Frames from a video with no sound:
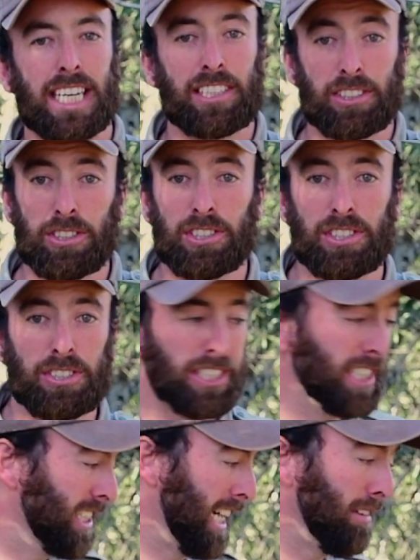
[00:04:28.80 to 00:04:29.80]
get used to
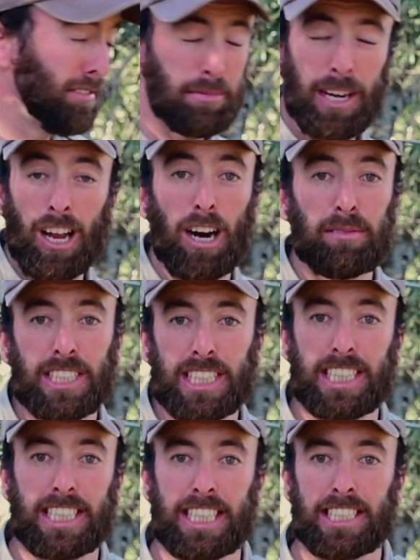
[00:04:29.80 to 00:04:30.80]
this unfamiliar
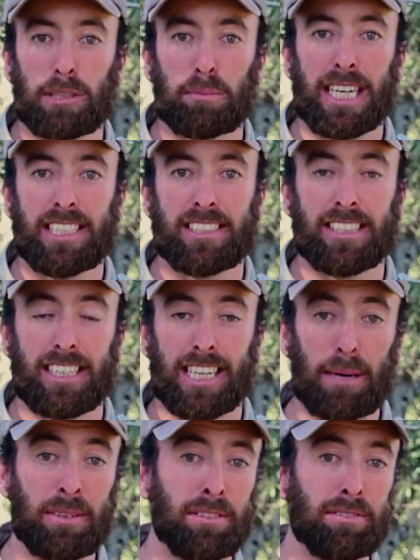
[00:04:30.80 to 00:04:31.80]
object in their space and
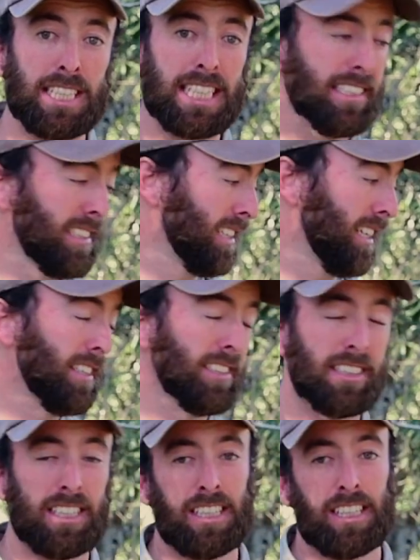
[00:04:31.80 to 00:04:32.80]
come and feed, so
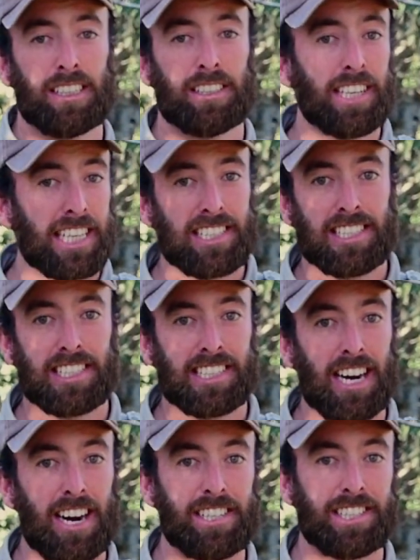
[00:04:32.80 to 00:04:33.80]
don't get
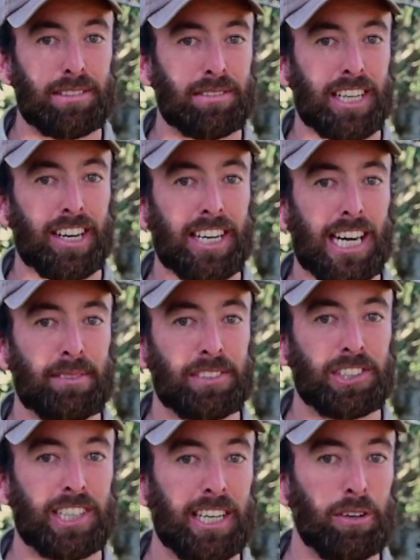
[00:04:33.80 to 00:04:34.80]
discouraged if they don't come
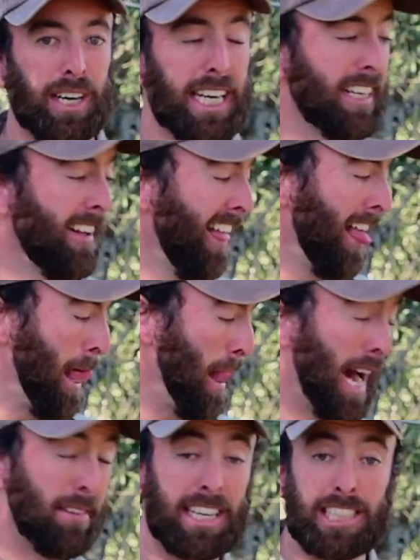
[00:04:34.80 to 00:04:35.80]
straight away.
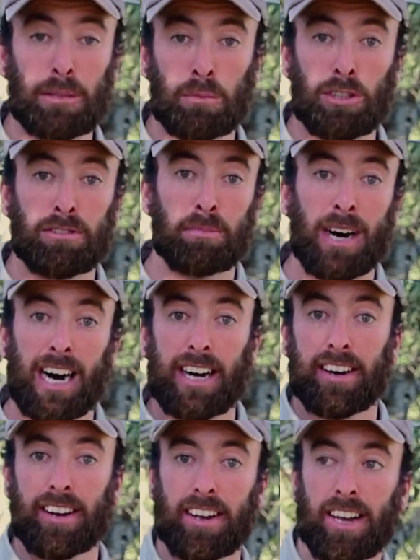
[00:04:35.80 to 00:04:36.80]
I've actually moved
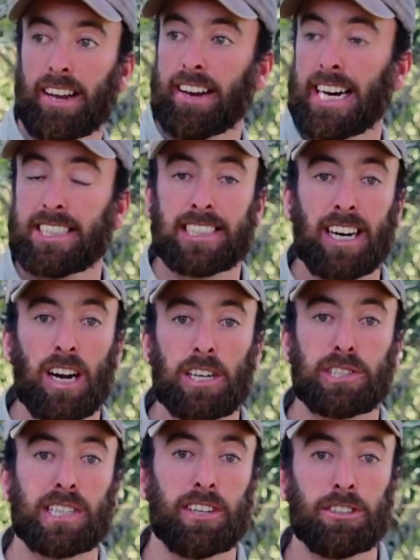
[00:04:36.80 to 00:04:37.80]
mine uh, nice and
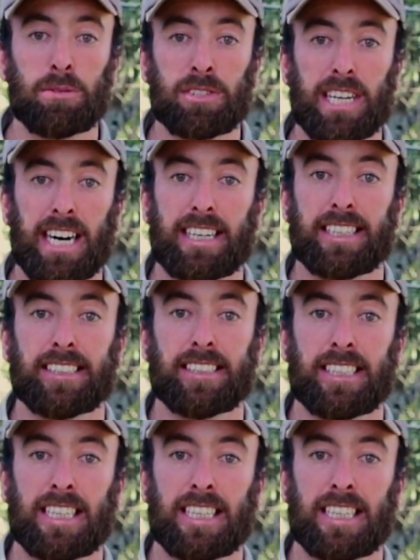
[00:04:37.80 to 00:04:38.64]
close to our room so I can